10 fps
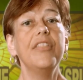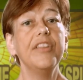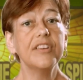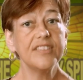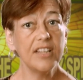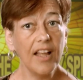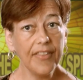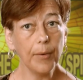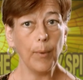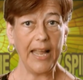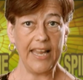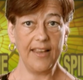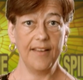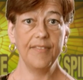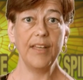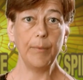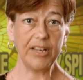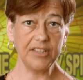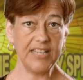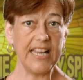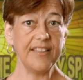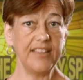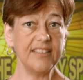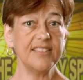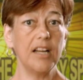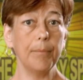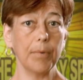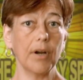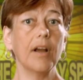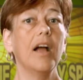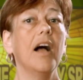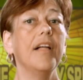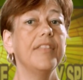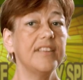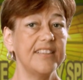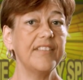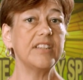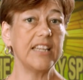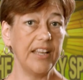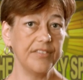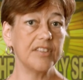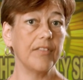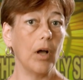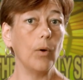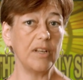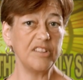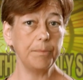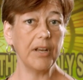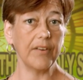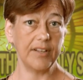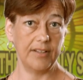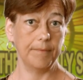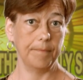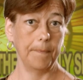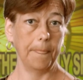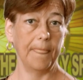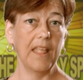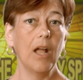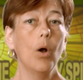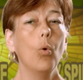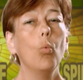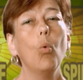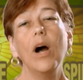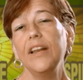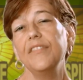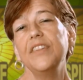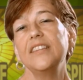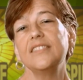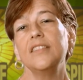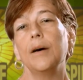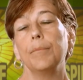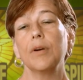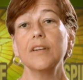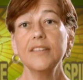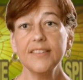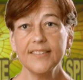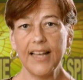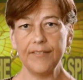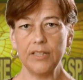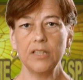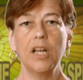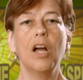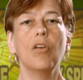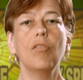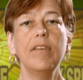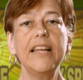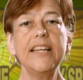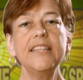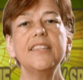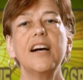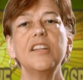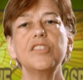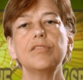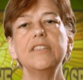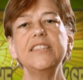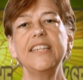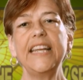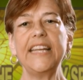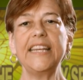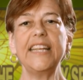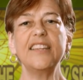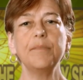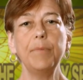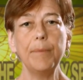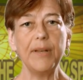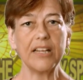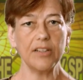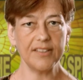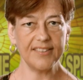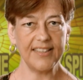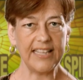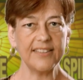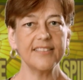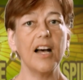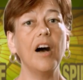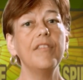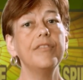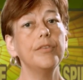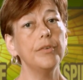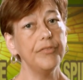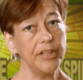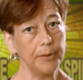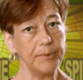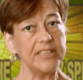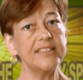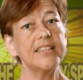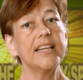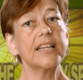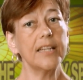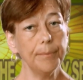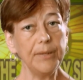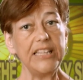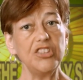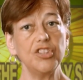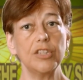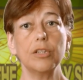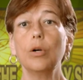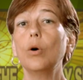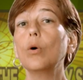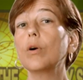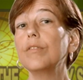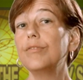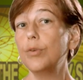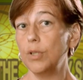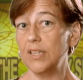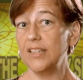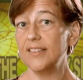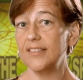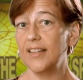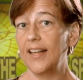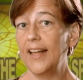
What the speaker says: There's another way that we could take this number, the 7 gifts of the Holy Spirit. What if this number, 7, really does retain its biblical sense of fulfillment, completion, or fullness?